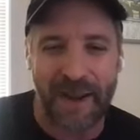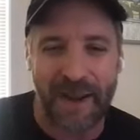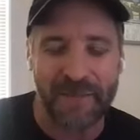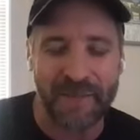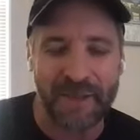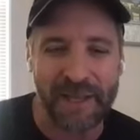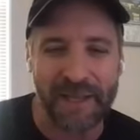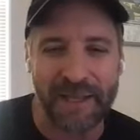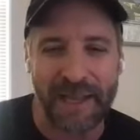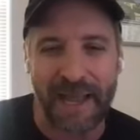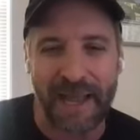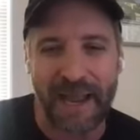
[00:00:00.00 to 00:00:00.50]
I
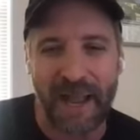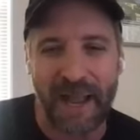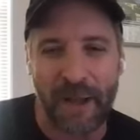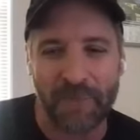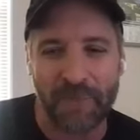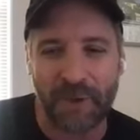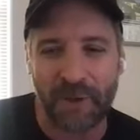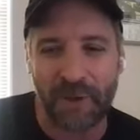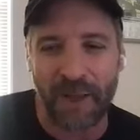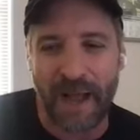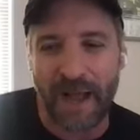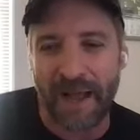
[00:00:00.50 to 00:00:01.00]
think that
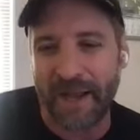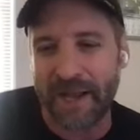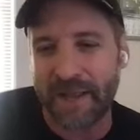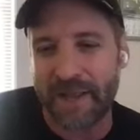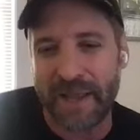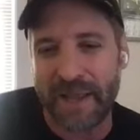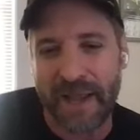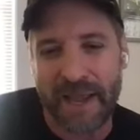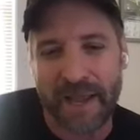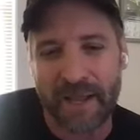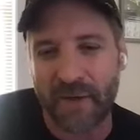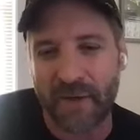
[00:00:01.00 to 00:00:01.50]
helped a lot.
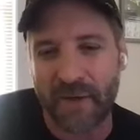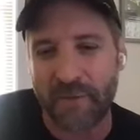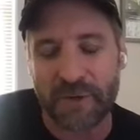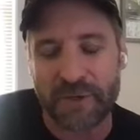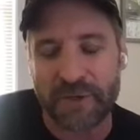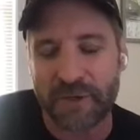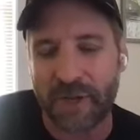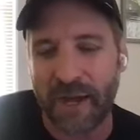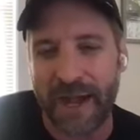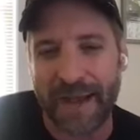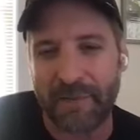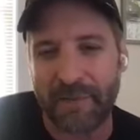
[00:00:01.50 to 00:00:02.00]
And then
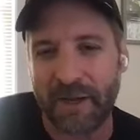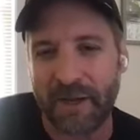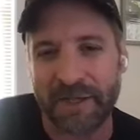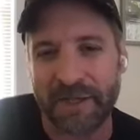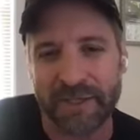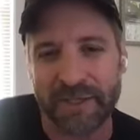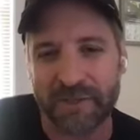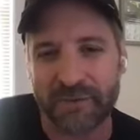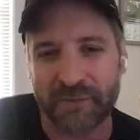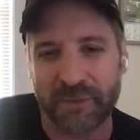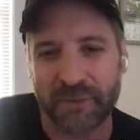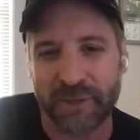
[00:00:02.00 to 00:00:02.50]
over time, I
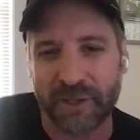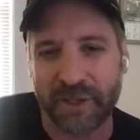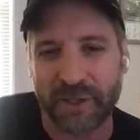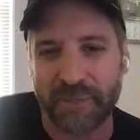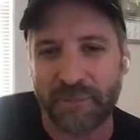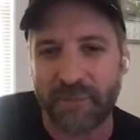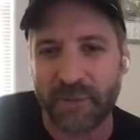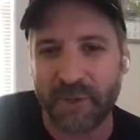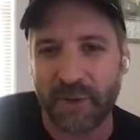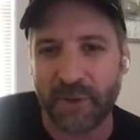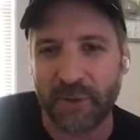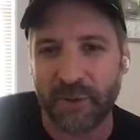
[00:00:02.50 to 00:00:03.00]
just really
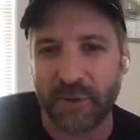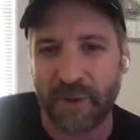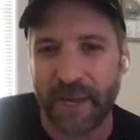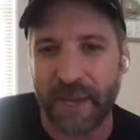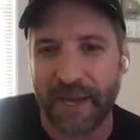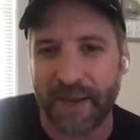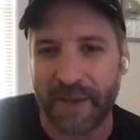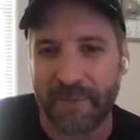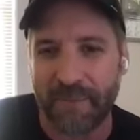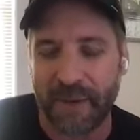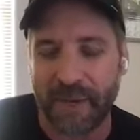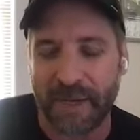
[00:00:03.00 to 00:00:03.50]
built
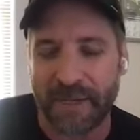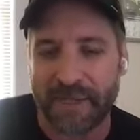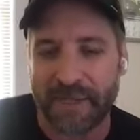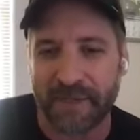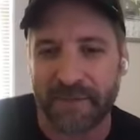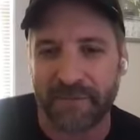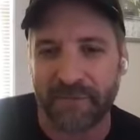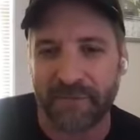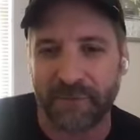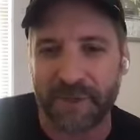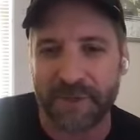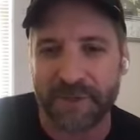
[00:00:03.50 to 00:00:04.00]
like
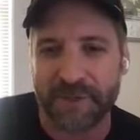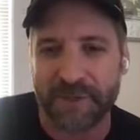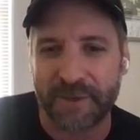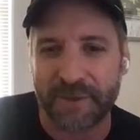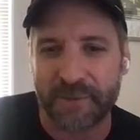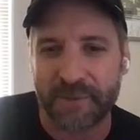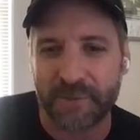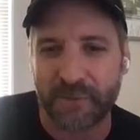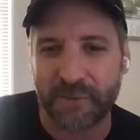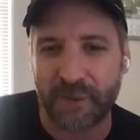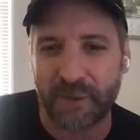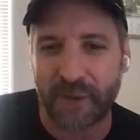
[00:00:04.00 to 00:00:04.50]
amazing
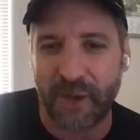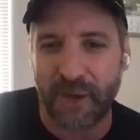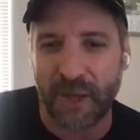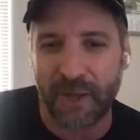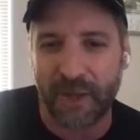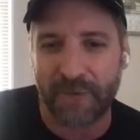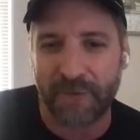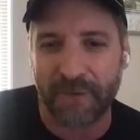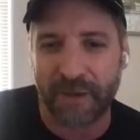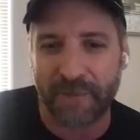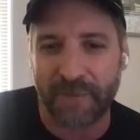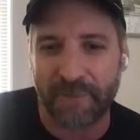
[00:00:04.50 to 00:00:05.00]
friendships with
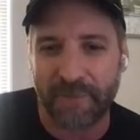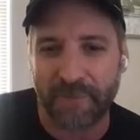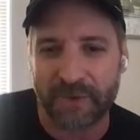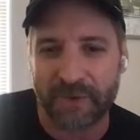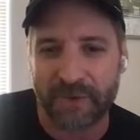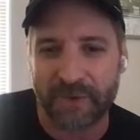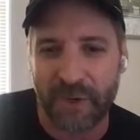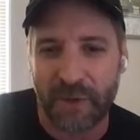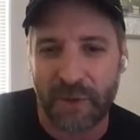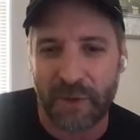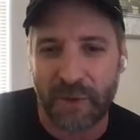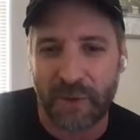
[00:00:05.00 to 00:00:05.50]
all of them.
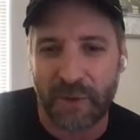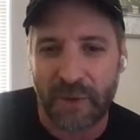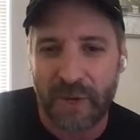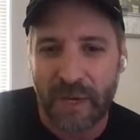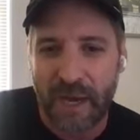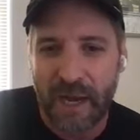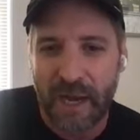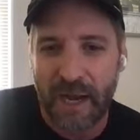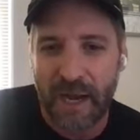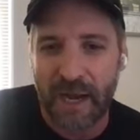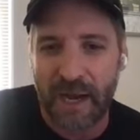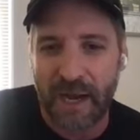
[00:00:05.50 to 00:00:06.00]
So,
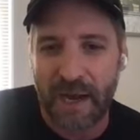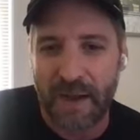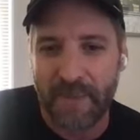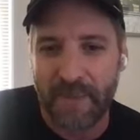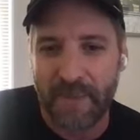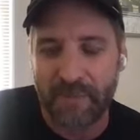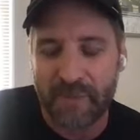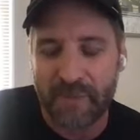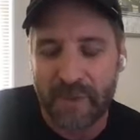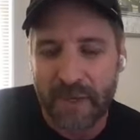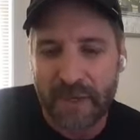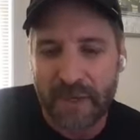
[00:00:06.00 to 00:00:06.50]

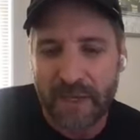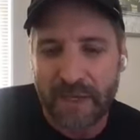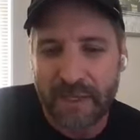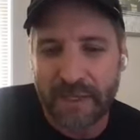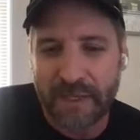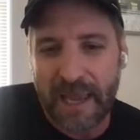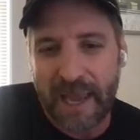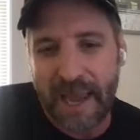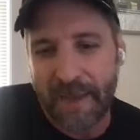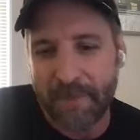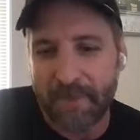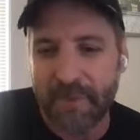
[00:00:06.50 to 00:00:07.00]

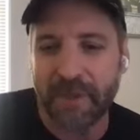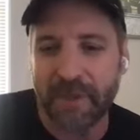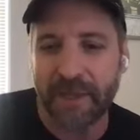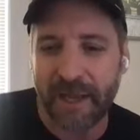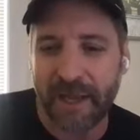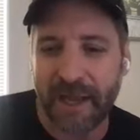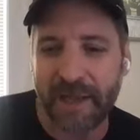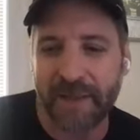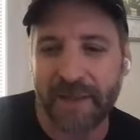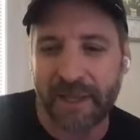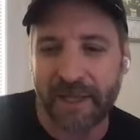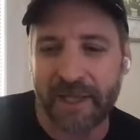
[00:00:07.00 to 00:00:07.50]
yeah, but
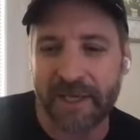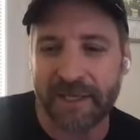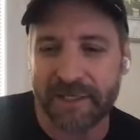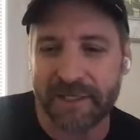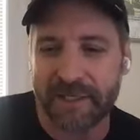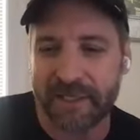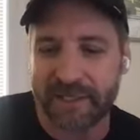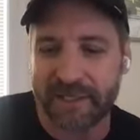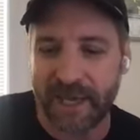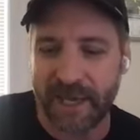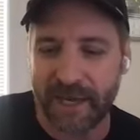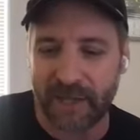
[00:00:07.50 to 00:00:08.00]
I think it
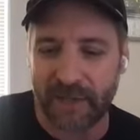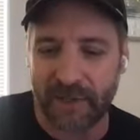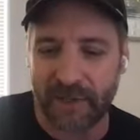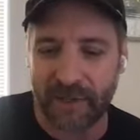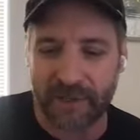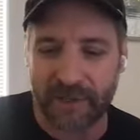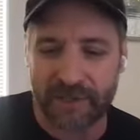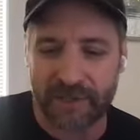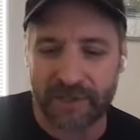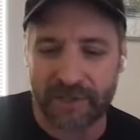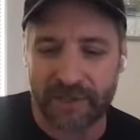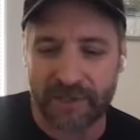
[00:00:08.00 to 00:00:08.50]
did take a
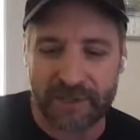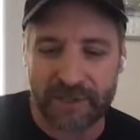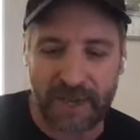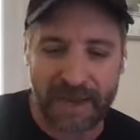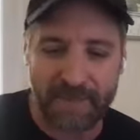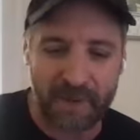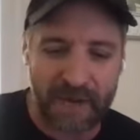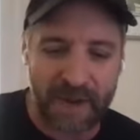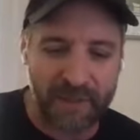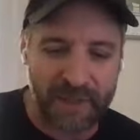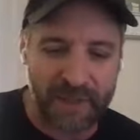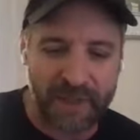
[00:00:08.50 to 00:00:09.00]
little
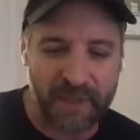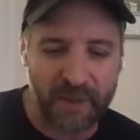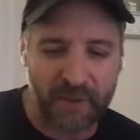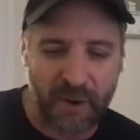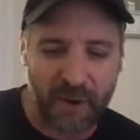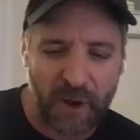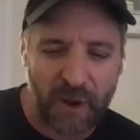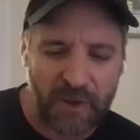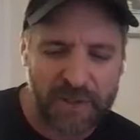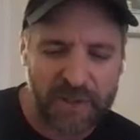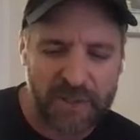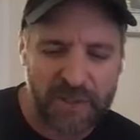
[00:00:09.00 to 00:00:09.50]
time, but I
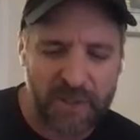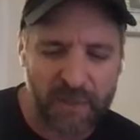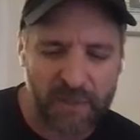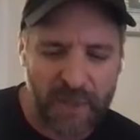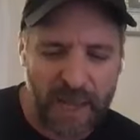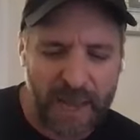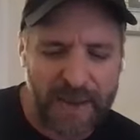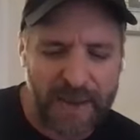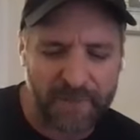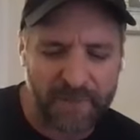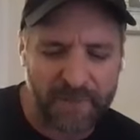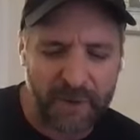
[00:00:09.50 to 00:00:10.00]
think they're
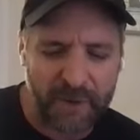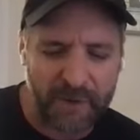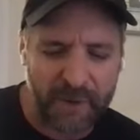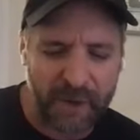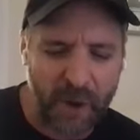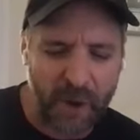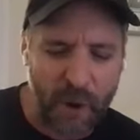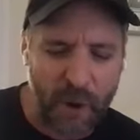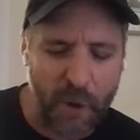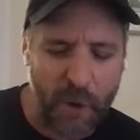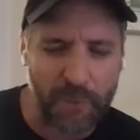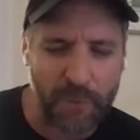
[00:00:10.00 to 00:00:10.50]
also like
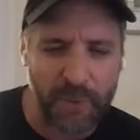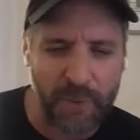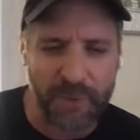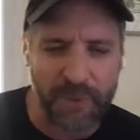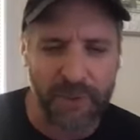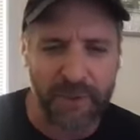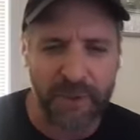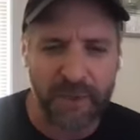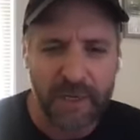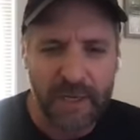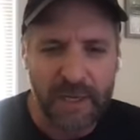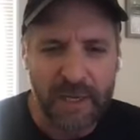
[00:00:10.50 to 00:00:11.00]
very
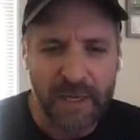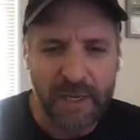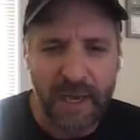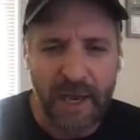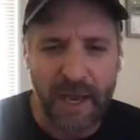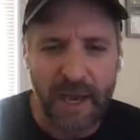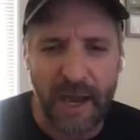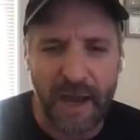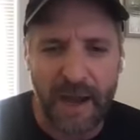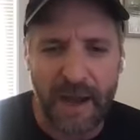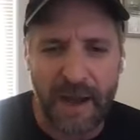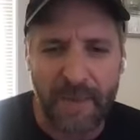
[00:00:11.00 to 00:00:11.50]
open
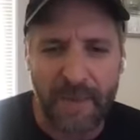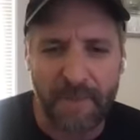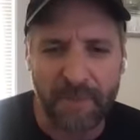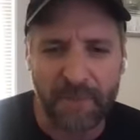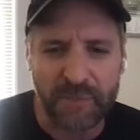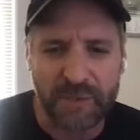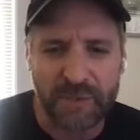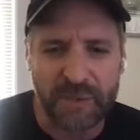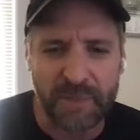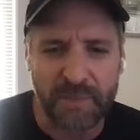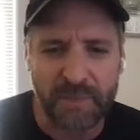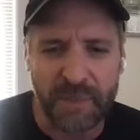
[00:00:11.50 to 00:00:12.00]

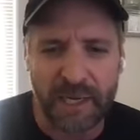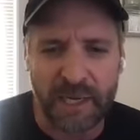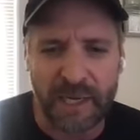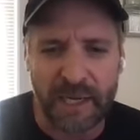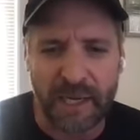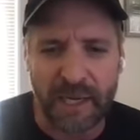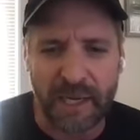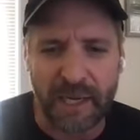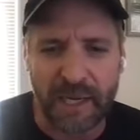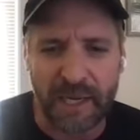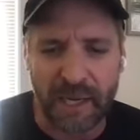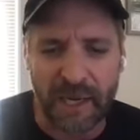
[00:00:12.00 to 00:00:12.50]
to
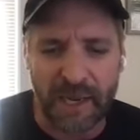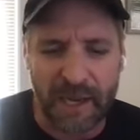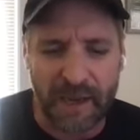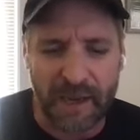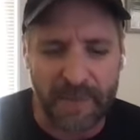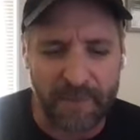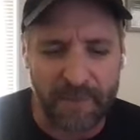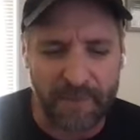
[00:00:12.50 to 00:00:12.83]
being